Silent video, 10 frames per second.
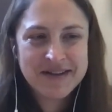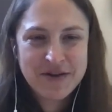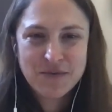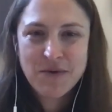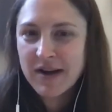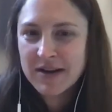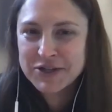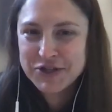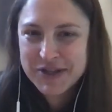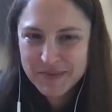
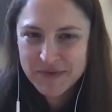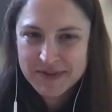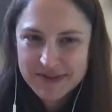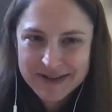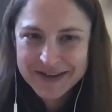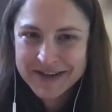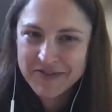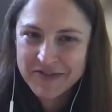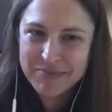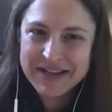rocket ship for clarity
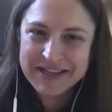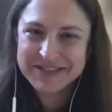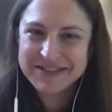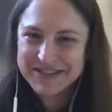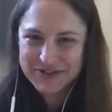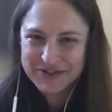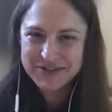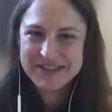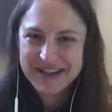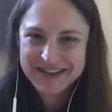of place, to
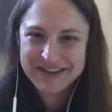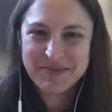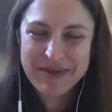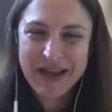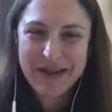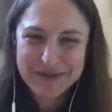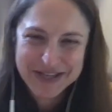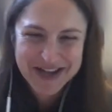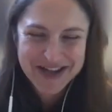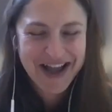just like be able
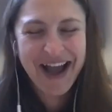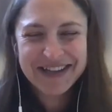to,